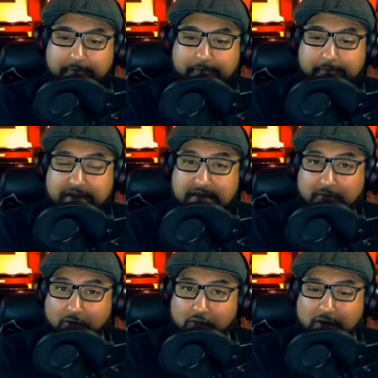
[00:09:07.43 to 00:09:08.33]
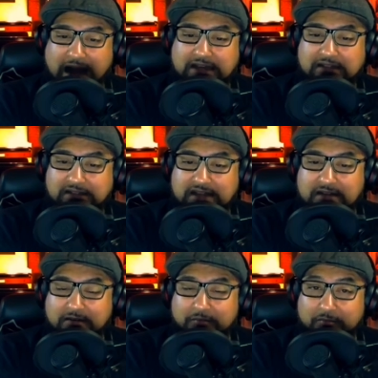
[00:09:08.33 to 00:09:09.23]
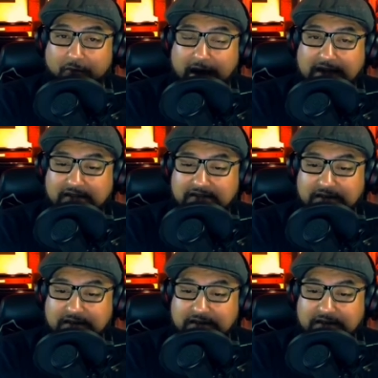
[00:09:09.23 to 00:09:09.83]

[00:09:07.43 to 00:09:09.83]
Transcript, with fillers: being miraculously miraculously